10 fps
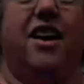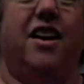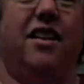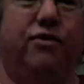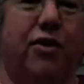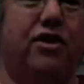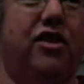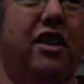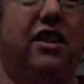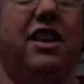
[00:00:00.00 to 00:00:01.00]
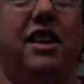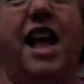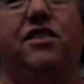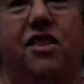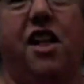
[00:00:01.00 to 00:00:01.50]
unfortunately,
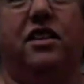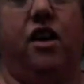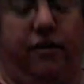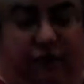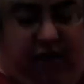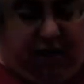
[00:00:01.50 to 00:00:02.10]
that's not enough